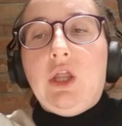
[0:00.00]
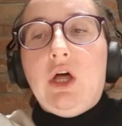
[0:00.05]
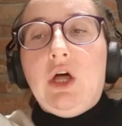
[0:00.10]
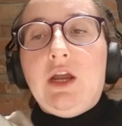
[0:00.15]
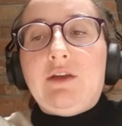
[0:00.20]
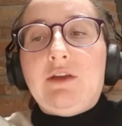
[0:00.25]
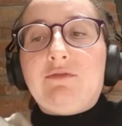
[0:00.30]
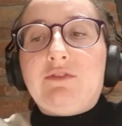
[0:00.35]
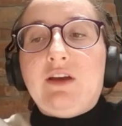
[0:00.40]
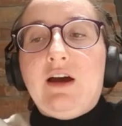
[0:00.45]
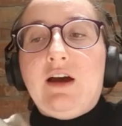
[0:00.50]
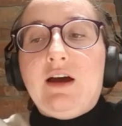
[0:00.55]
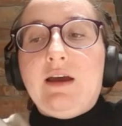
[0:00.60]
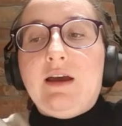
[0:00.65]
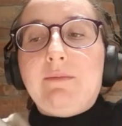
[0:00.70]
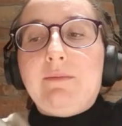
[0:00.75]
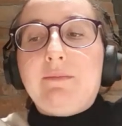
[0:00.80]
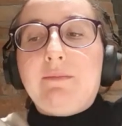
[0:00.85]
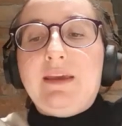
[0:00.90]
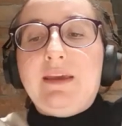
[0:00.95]
of
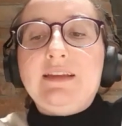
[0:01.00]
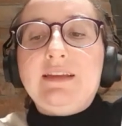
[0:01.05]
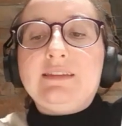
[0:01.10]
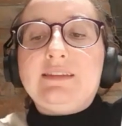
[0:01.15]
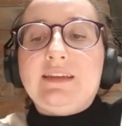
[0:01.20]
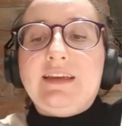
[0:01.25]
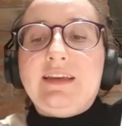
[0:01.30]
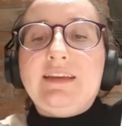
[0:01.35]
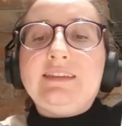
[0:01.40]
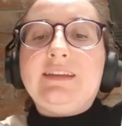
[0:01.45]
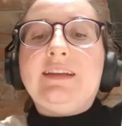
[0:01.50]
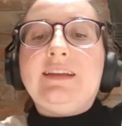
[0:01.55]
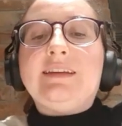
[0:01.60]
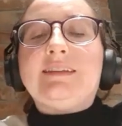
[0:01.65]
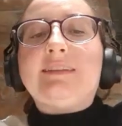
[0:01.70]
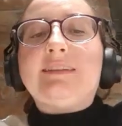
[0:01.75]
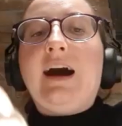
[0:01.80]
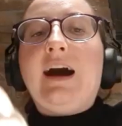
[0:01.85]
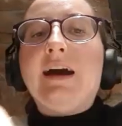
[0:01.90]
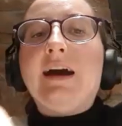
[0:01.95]
time. He's he's in a
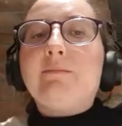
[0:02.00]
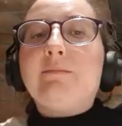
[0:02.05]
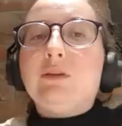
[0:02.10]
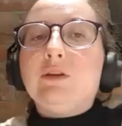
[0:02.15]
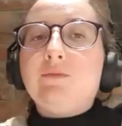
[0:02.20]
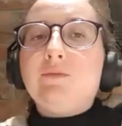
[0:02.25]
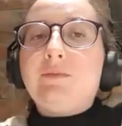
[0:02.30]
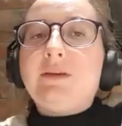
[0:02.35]
time loop.